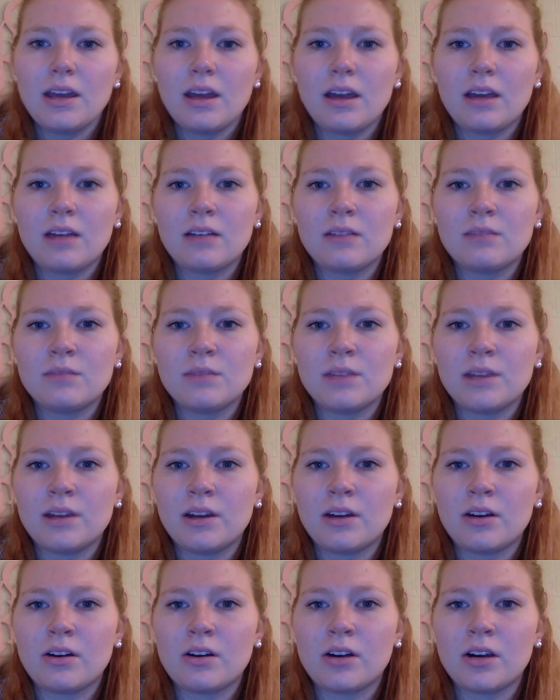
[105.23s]

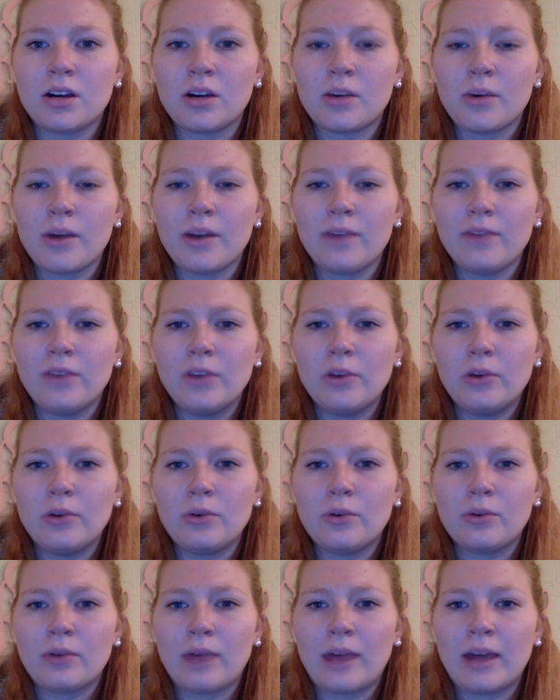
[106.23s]
There are quite a
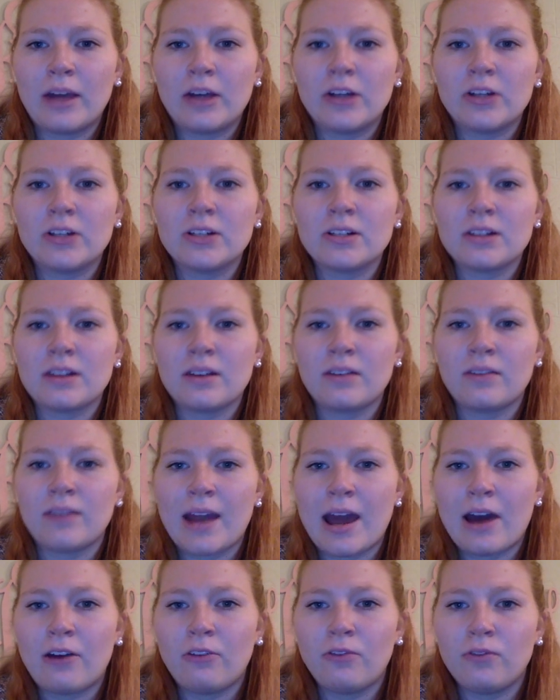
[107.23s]
few errors of
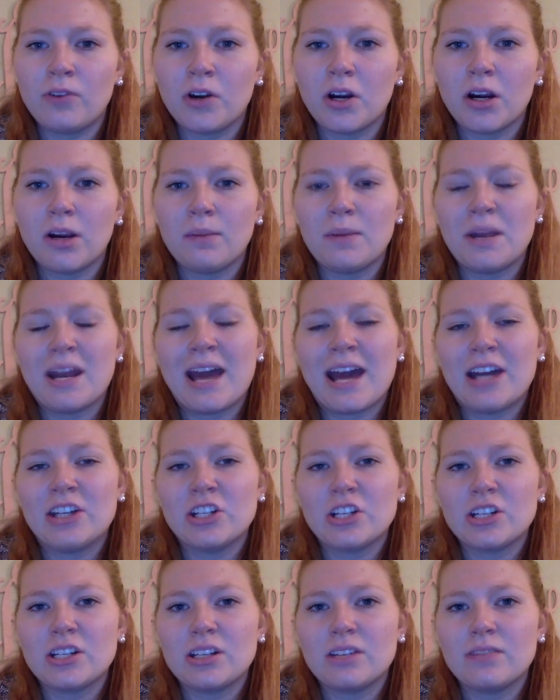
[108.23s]
noun, verb, and
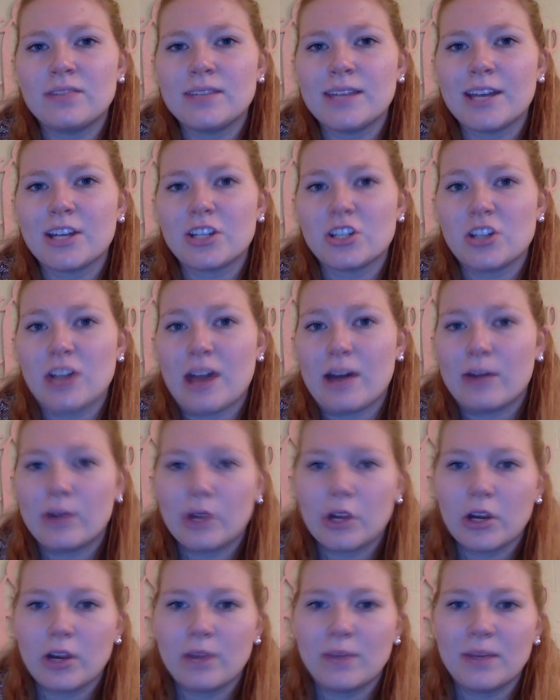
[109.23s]
adjective/noun
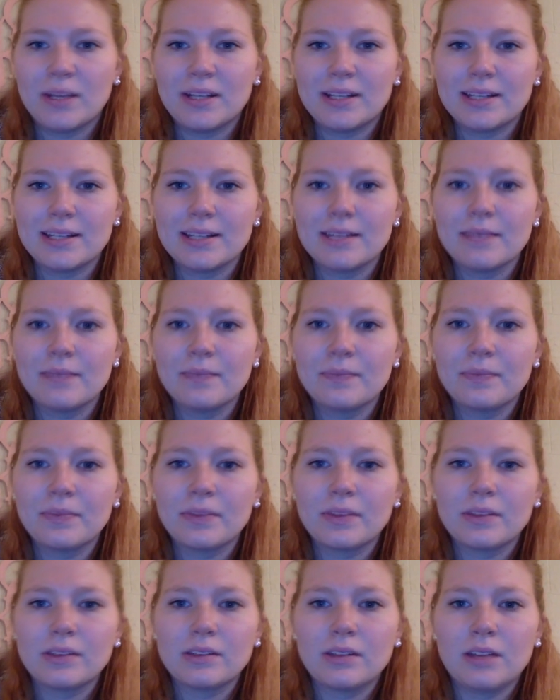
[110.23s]
agreements
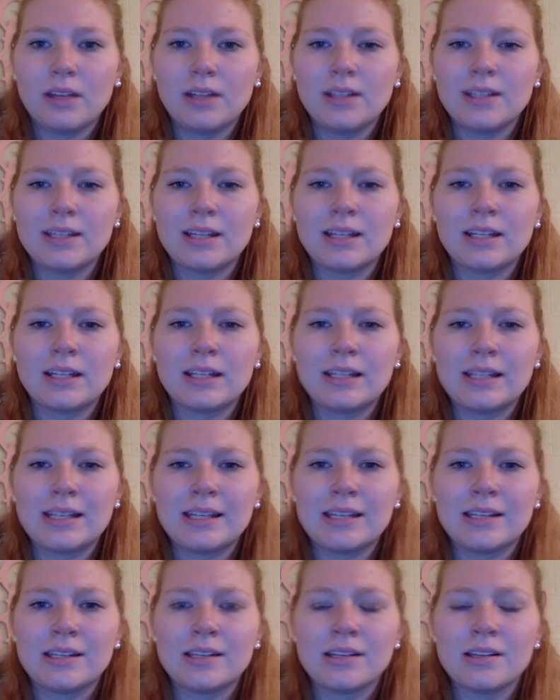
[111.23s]
in
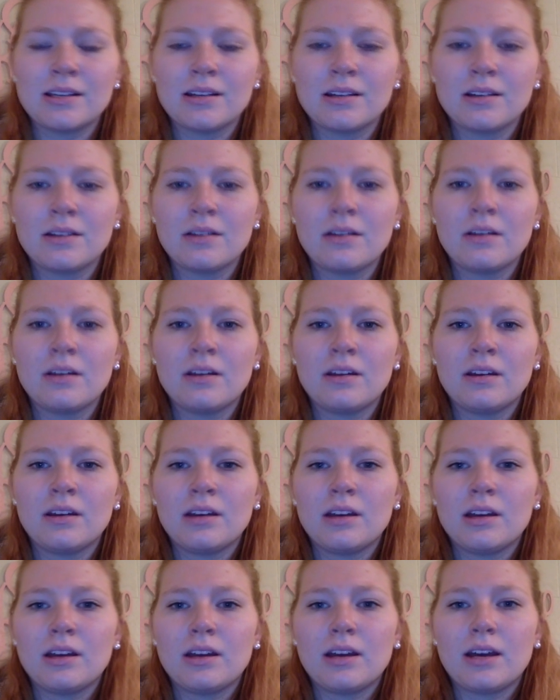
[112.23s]
sentences.
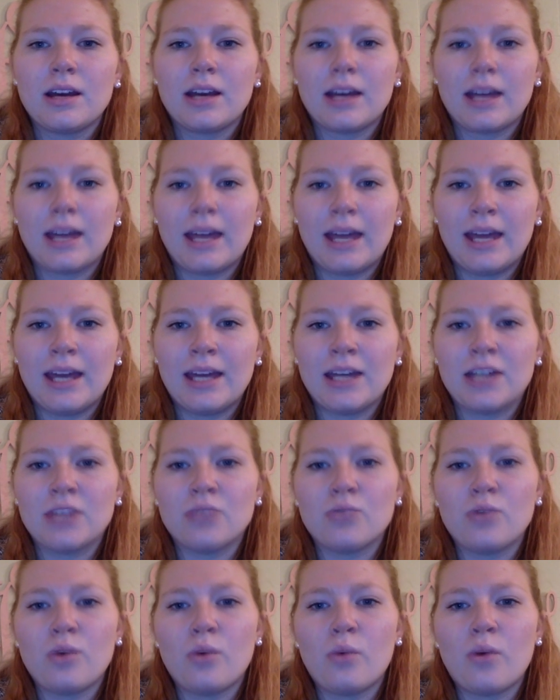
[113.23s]
And
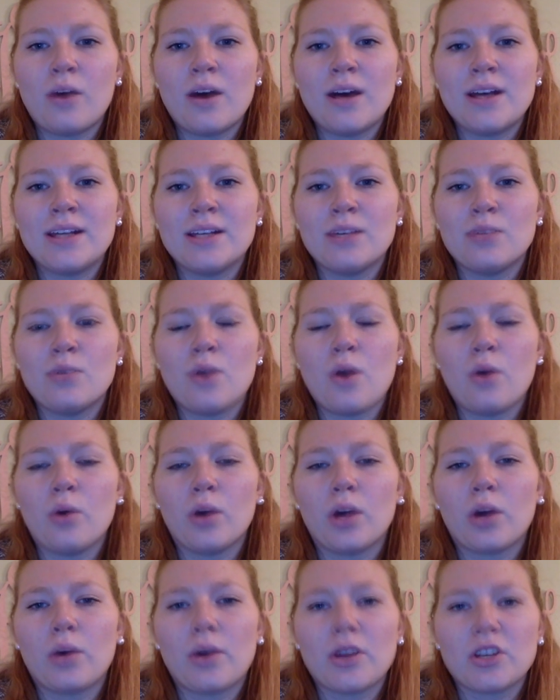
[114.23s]
what was and what
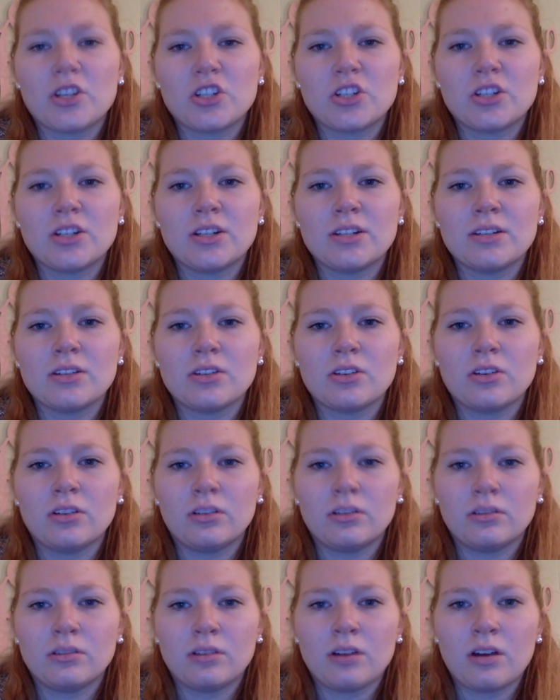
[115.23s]
were questions
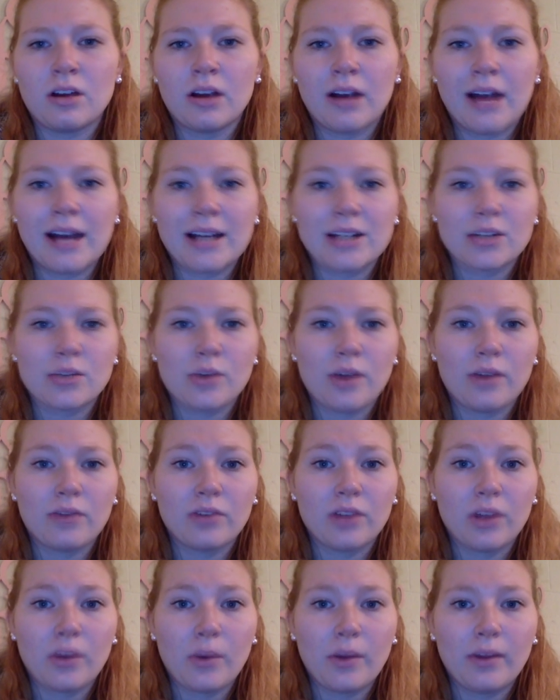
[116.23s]
are asked quite
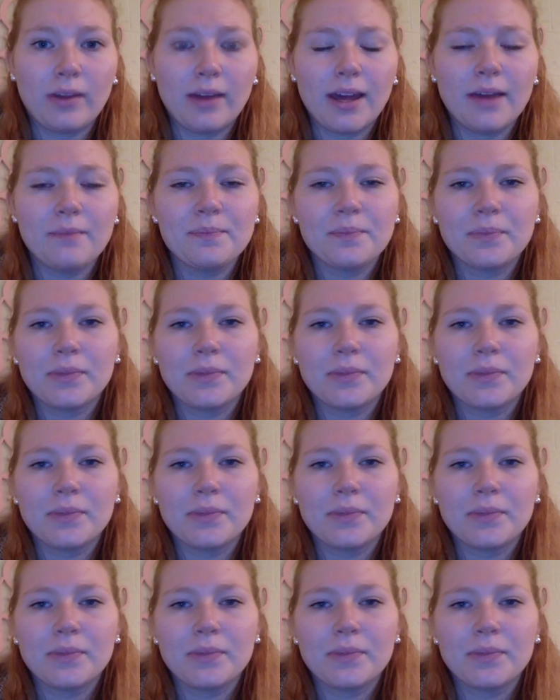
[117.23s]
frequently.